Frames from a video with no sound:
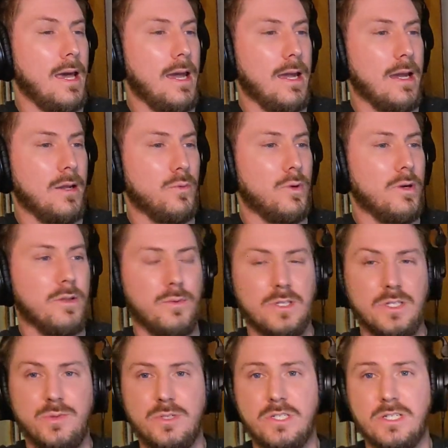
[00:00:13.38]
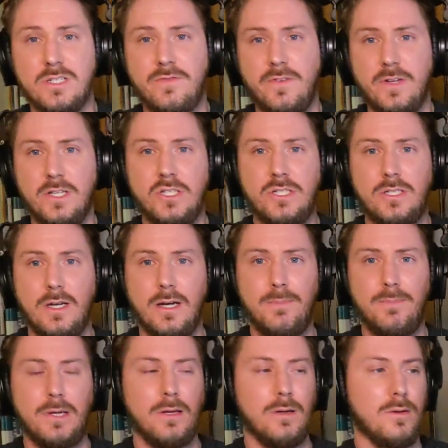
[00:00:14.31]
And one of the ones we just finished
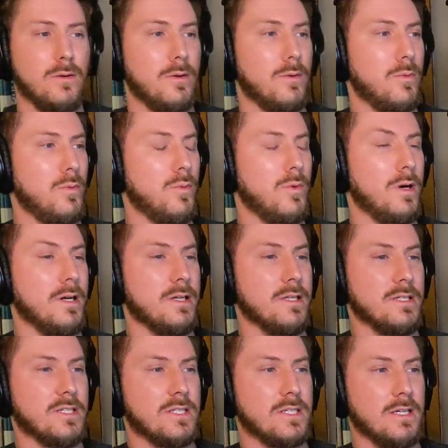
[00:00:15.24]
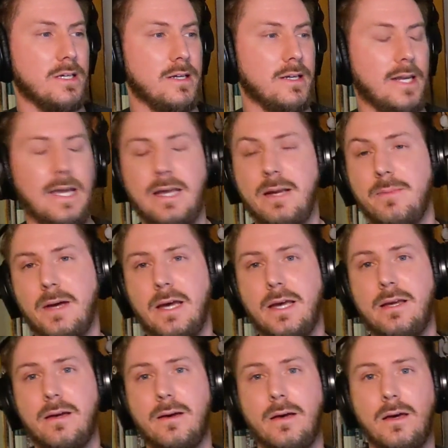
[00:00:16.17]
up was an
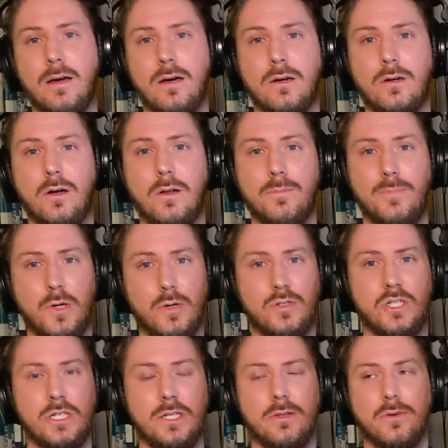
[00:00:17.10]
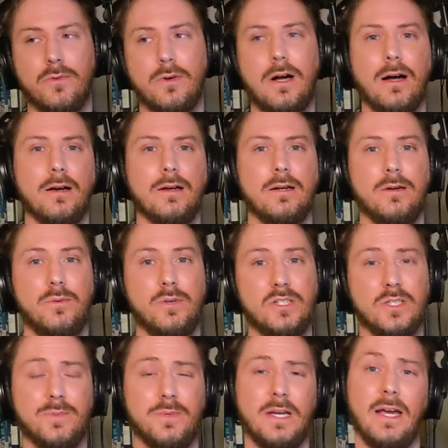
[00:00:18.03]
anime called Bocchi the Rock,
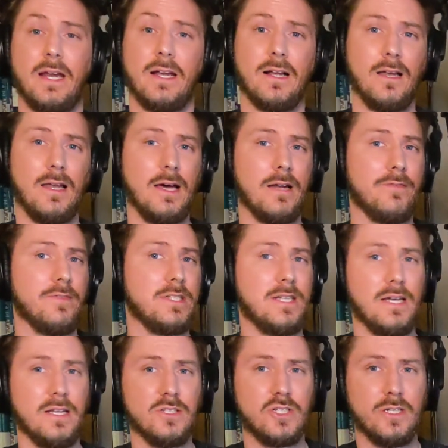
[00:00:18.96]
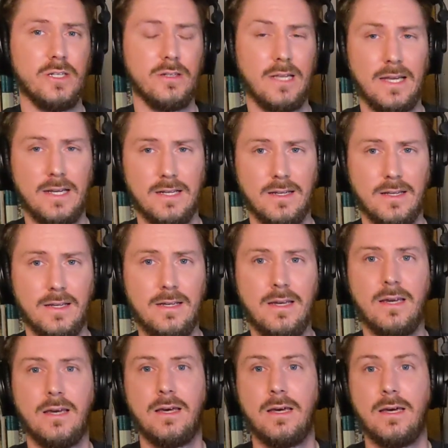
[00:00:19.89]
which has been getting a lot of attention
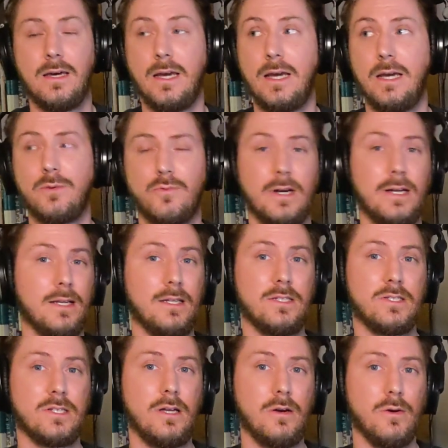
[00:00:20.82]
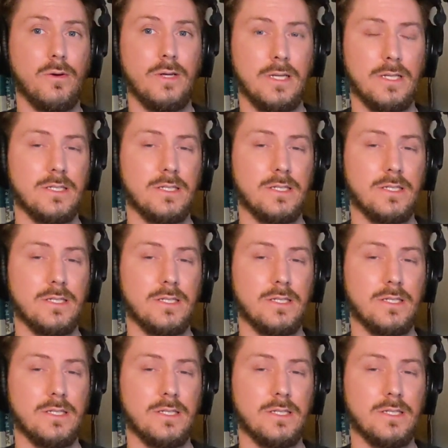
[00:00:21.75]
lately, and rightly so.